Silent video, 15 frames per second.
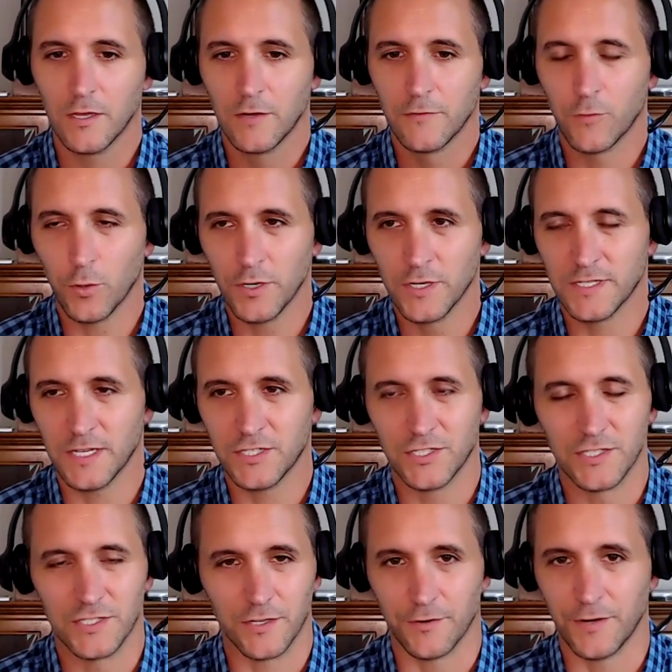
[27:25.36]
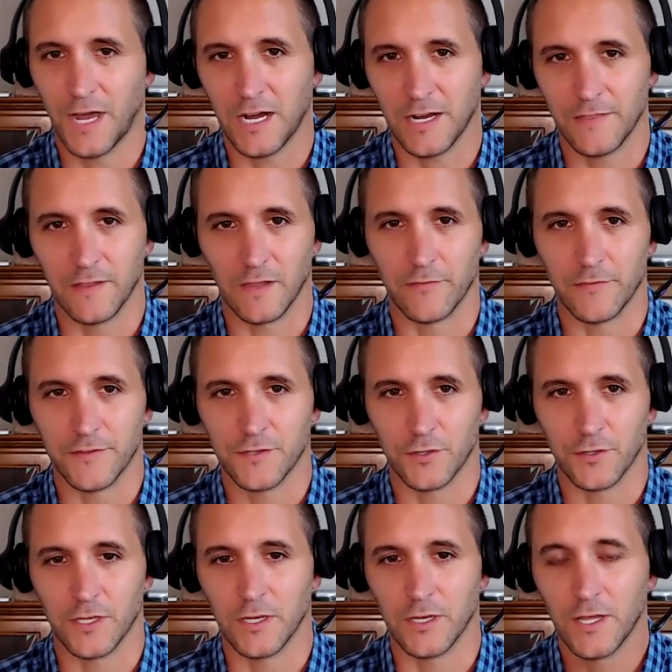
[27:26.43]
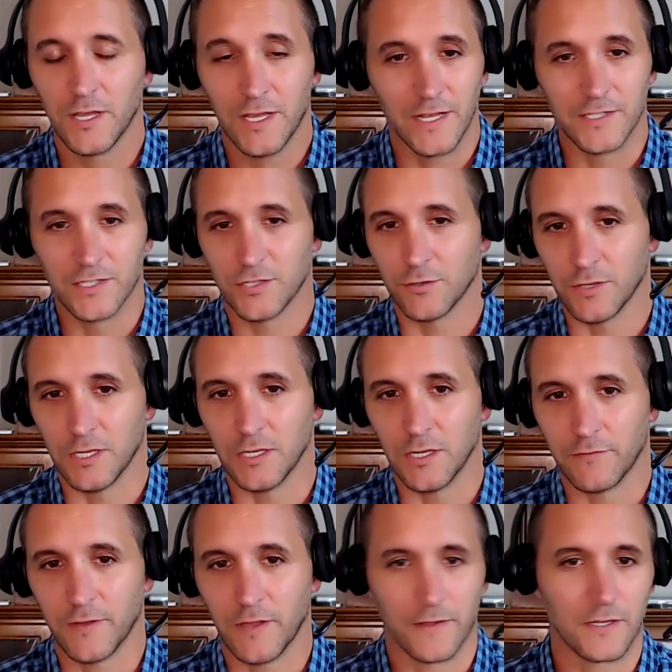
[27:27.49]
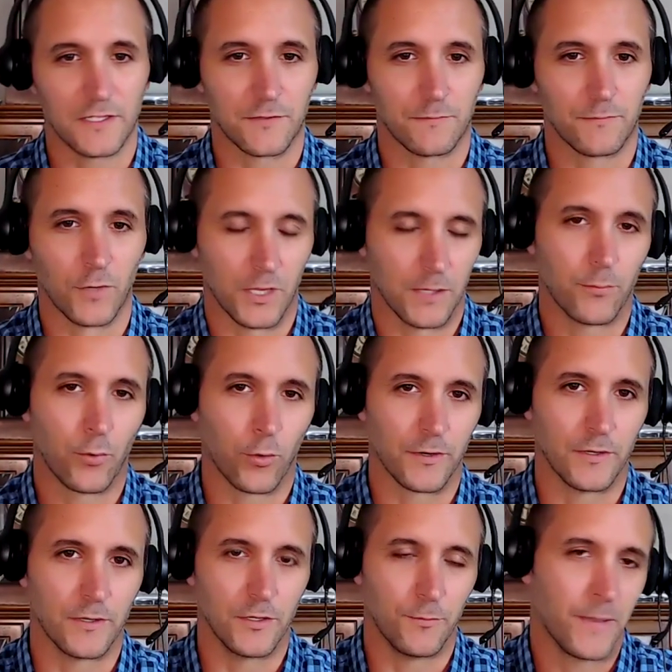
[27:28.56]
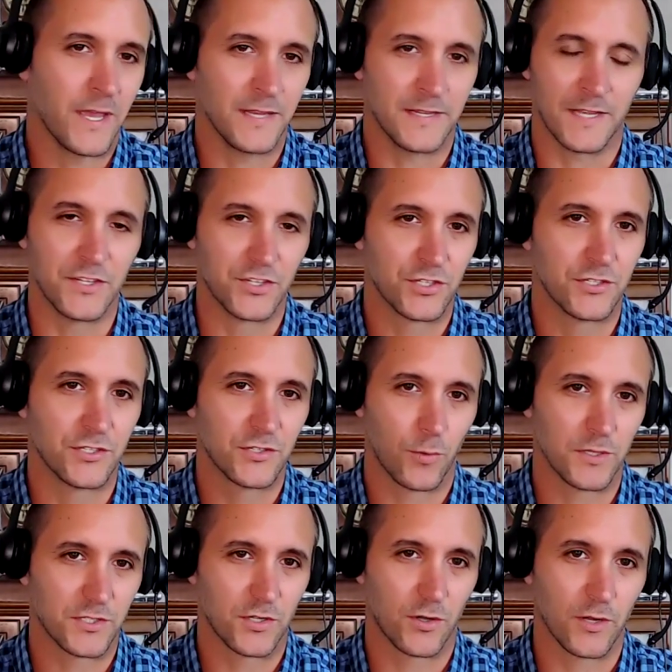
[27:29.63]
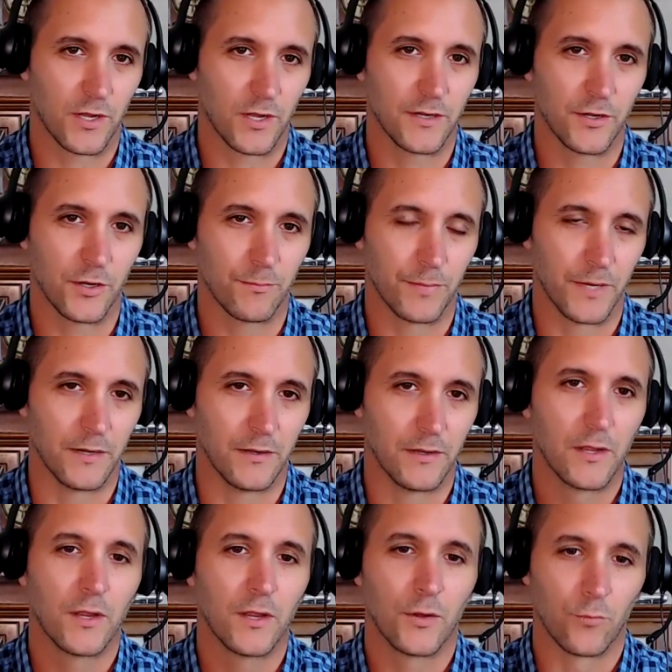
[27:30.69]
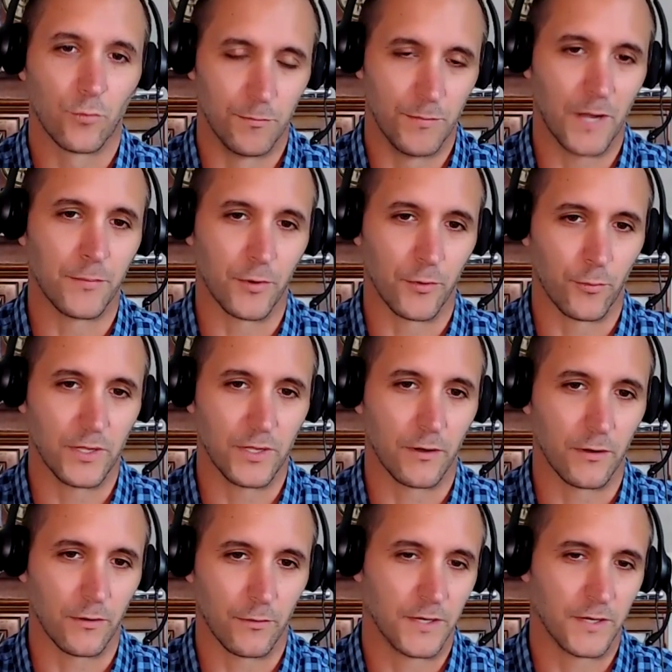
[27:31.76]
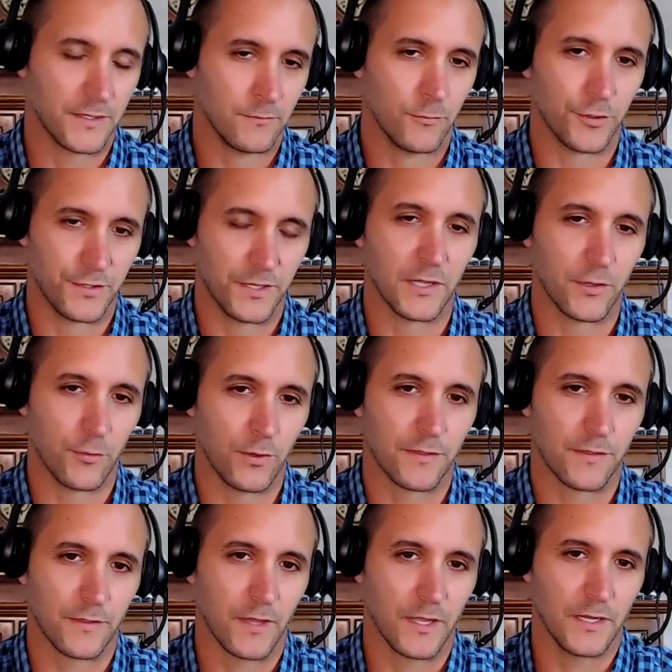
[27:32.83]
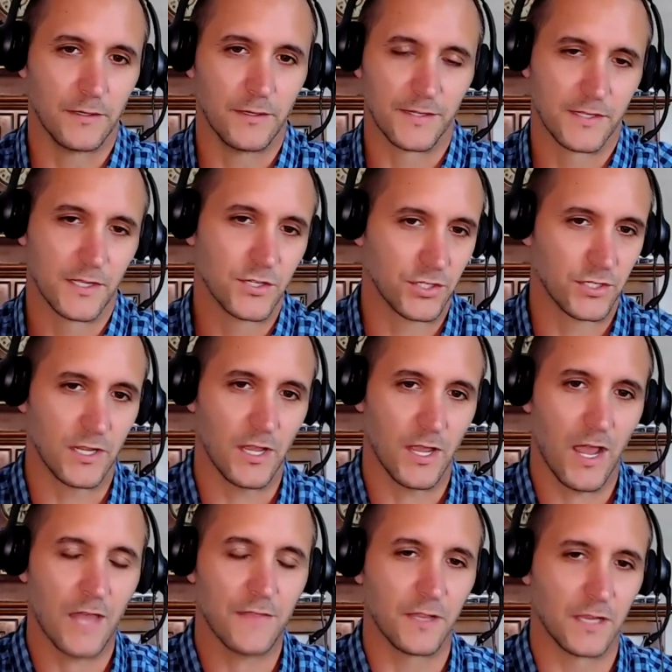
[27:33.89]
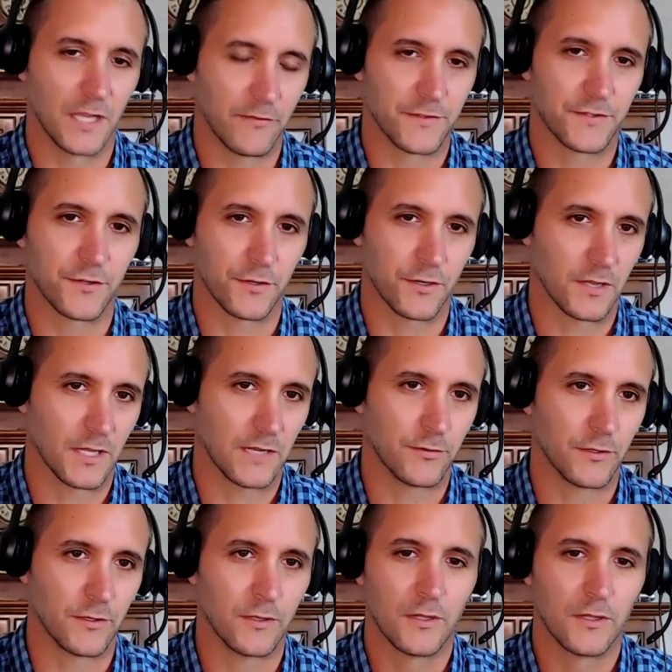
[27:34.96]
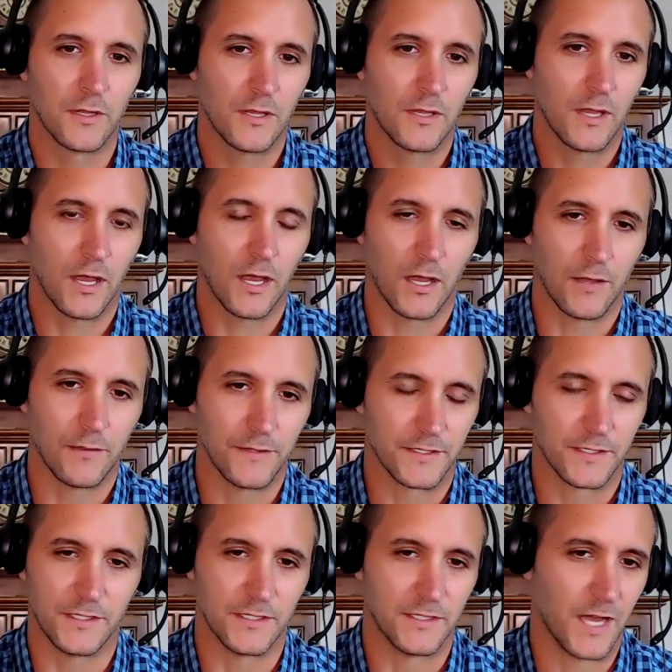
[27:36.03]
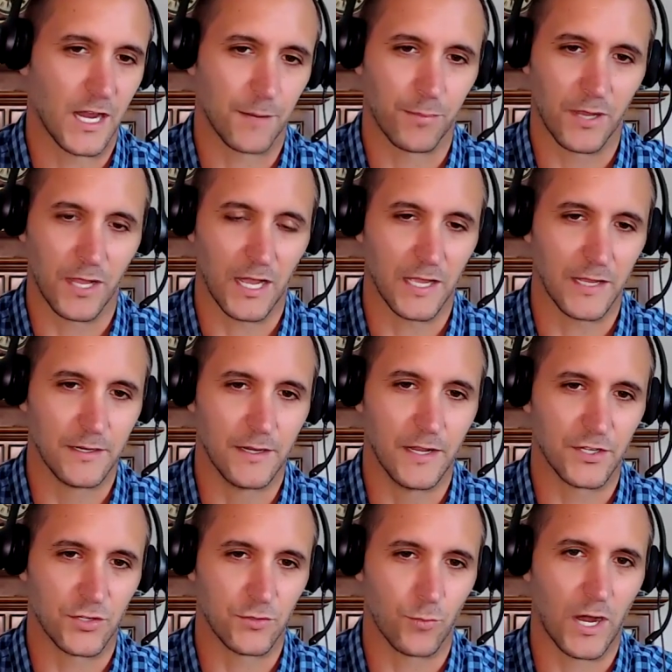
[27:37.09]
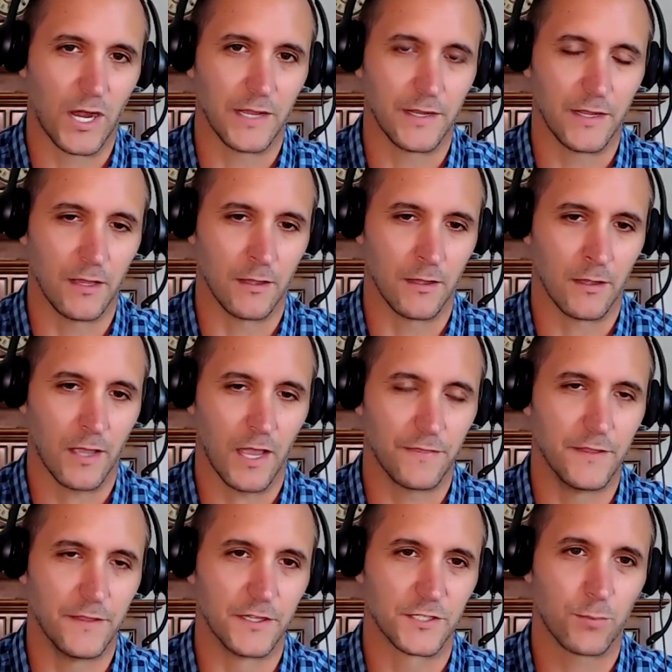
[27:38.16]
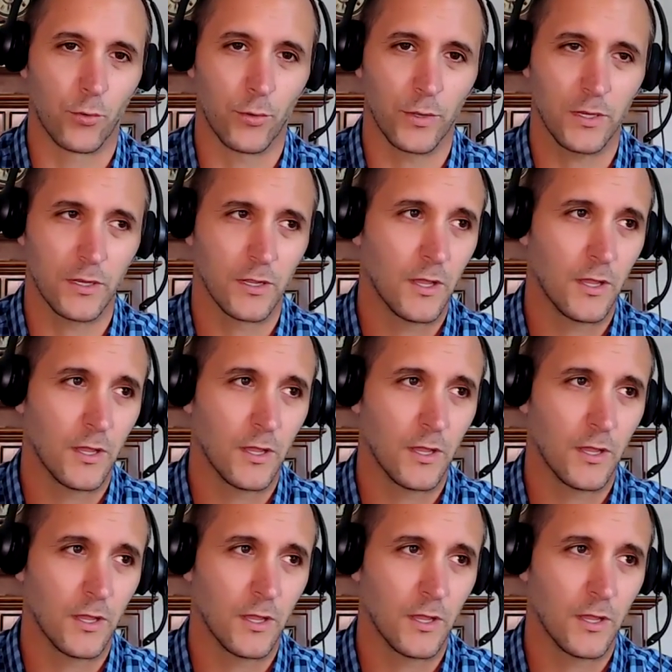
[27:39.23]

For organizations that are not in the 11th Circuit, it certainly, I think, is really important you pay attention to what's going on here. But remember, we're dealing with a decision at the 11th Circuit level. This does not apply nationwide at this point.